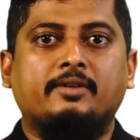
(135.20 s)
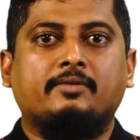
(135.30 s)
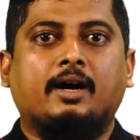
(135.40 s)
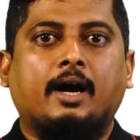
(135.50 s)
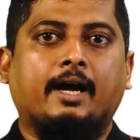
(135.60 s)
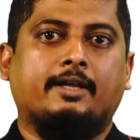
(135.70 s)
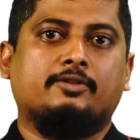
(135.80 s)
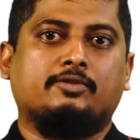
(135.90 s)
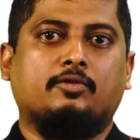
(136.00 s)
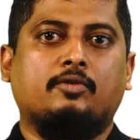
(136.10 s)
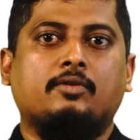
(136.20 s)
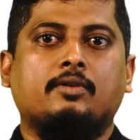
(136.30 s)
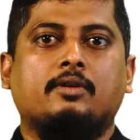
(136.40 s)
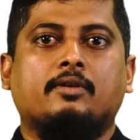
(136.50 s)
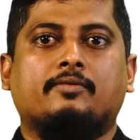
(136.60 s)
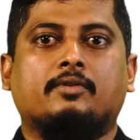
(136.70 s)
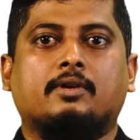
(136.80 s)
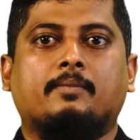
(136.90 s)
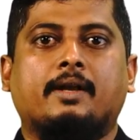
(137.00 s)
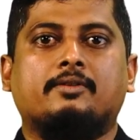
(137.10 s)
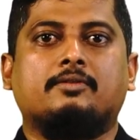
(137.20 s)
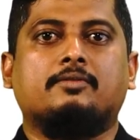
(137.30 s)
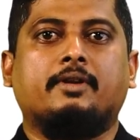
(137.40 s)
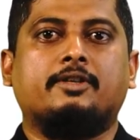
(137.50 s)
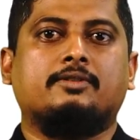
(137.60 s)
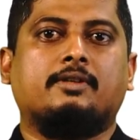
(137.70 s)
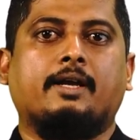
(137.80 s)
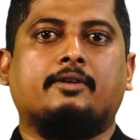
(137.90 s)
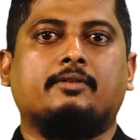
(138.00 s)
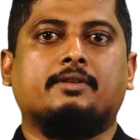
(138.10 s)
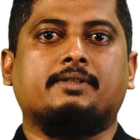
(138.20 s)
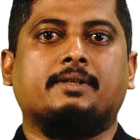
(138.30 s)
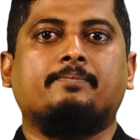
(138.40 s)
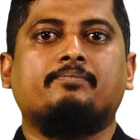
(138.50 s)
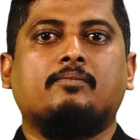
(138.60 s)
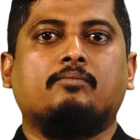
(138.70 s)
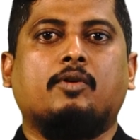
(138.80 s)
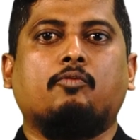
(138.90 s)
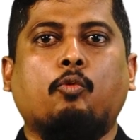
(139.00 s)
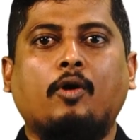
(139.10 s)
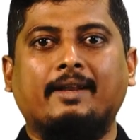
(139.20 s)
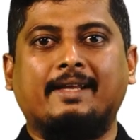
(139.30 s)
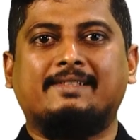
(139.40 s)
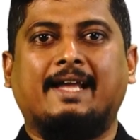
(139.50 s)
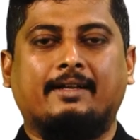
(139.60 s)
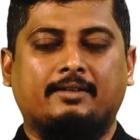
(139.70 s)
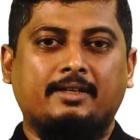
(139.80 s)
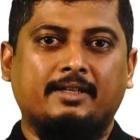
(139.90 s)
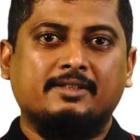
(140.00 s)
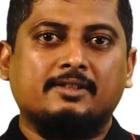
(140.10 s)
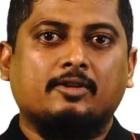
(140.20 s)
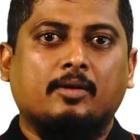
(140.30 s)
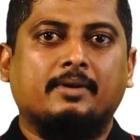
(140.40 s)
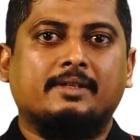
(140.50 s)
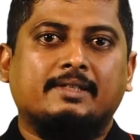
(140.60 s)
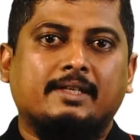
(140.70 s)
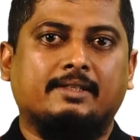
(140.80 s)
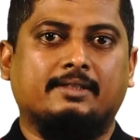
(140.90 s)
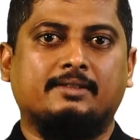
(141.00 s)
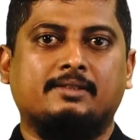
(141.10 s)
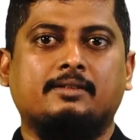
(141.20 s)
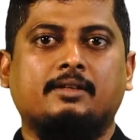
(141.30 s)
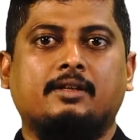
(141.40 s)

a higher score for grammatical range and accuracy. But what exactly is a complex sentence?